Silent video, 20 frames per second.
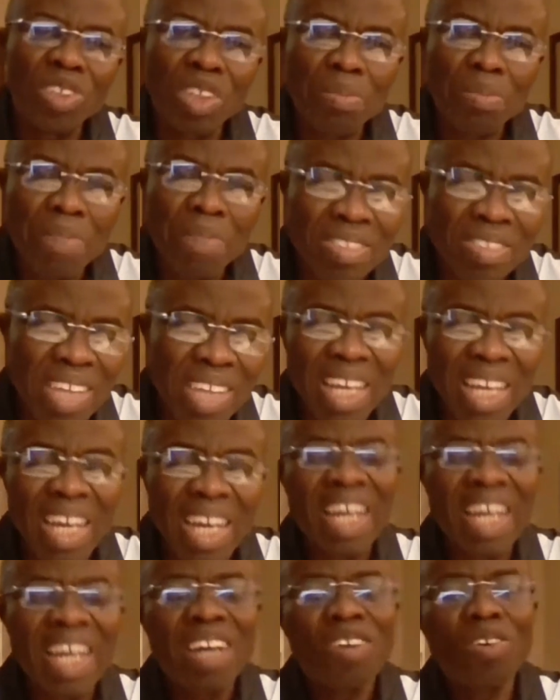the
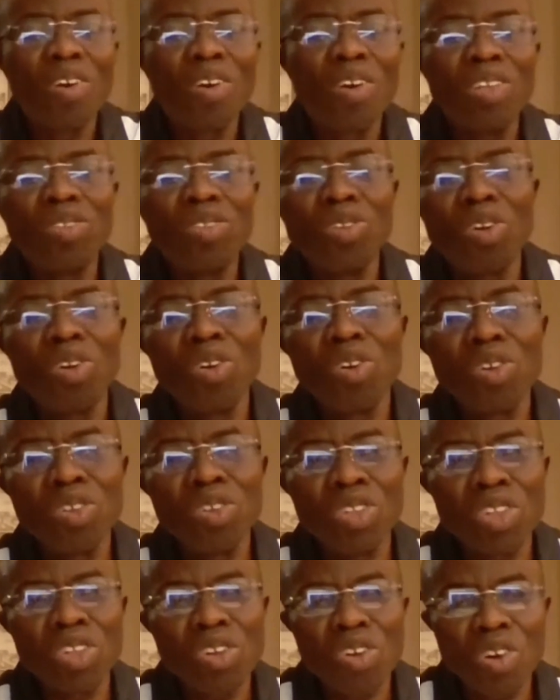Messiah going to
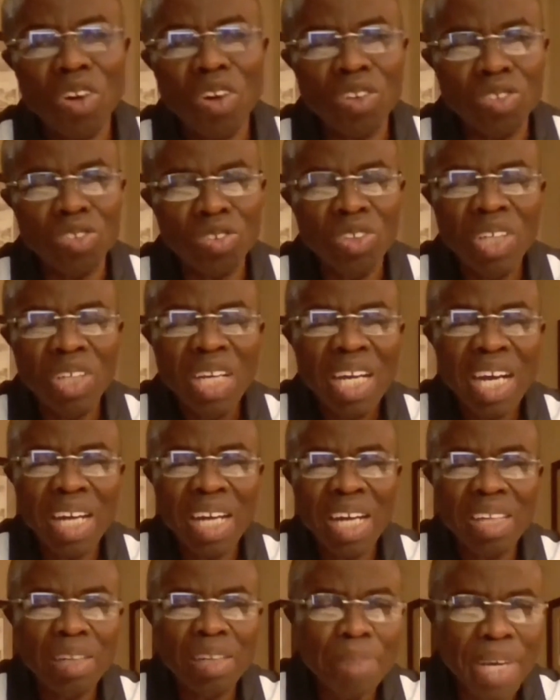the cross
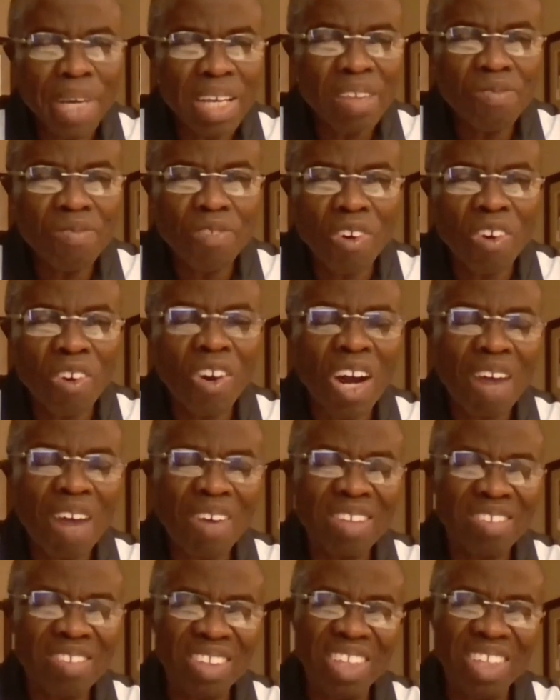and the paying for
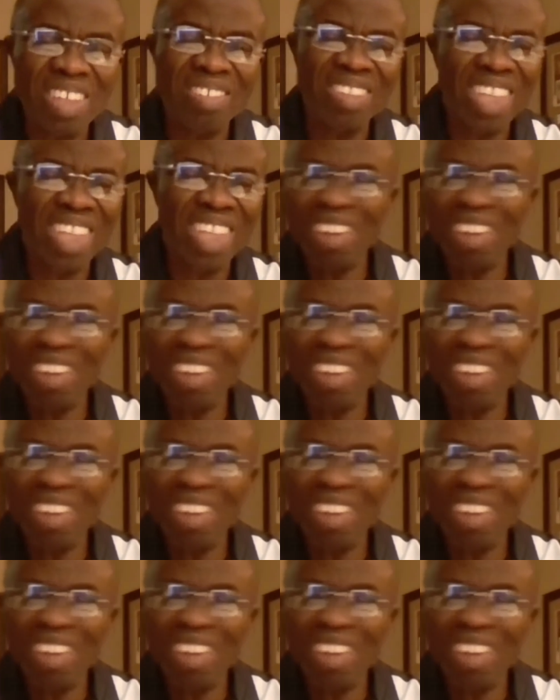our sins.